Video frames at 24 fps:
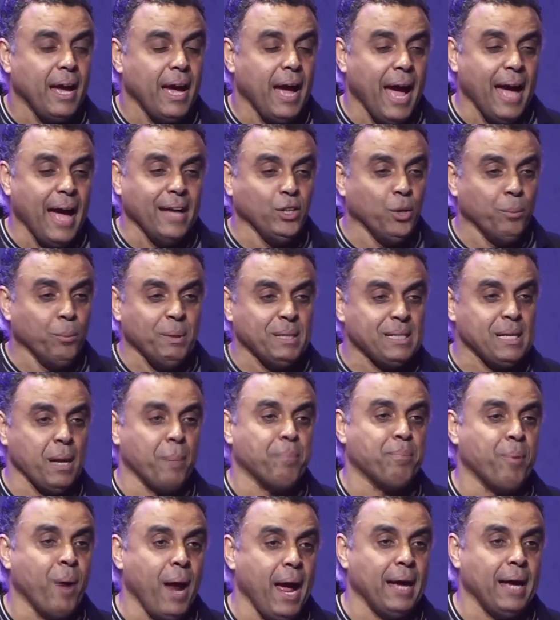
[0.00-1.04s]
and you'll be
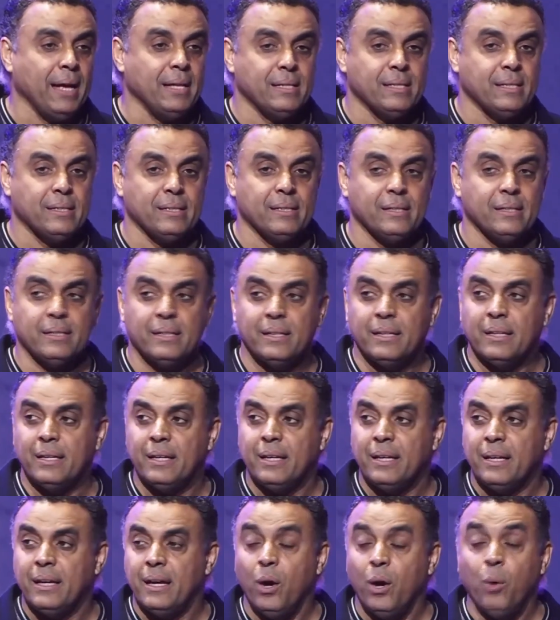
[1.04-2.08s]
surprised
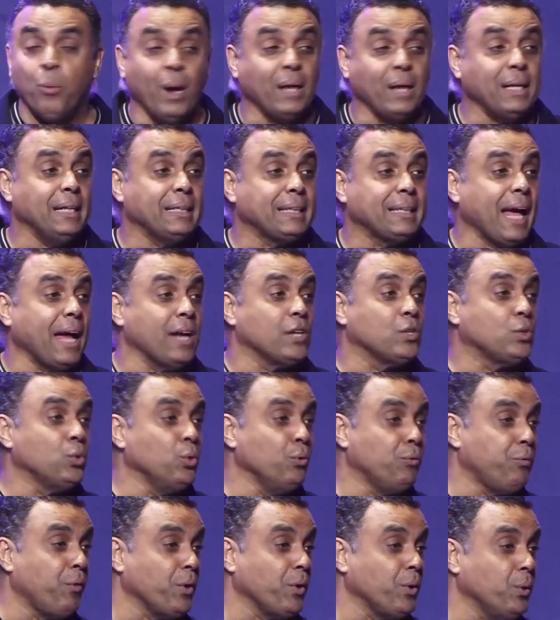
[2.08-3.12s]
what it can do
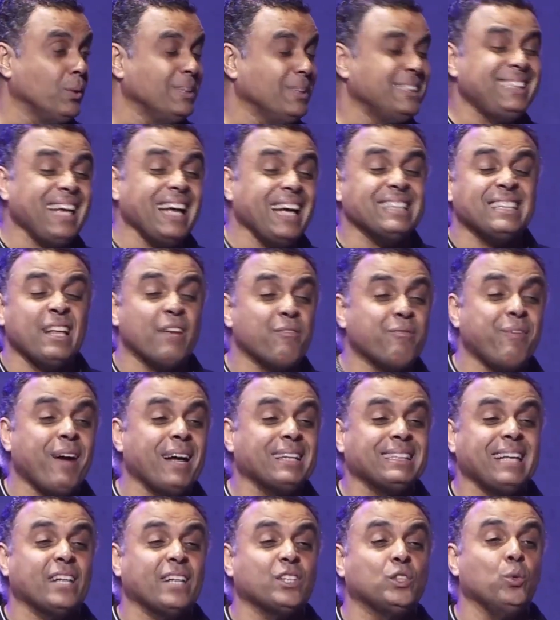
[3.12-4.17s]
for you. Just the fact
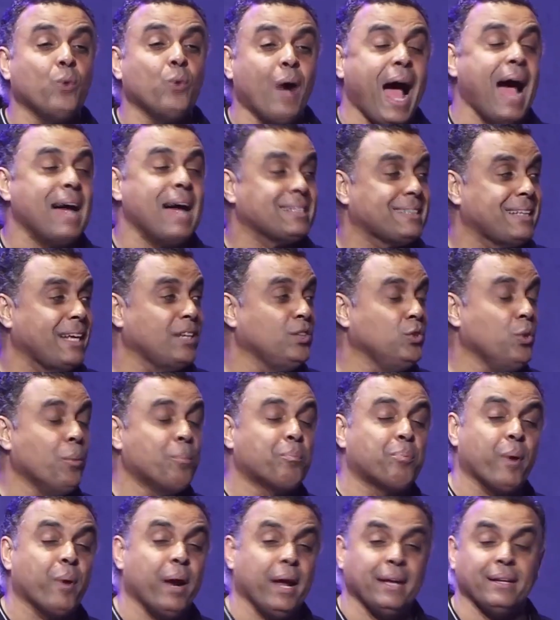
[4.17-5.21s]
that you asked and you
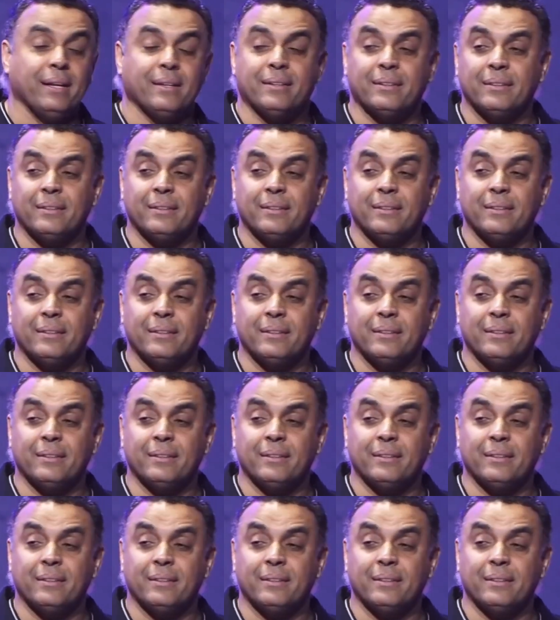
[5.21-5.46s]
prayed.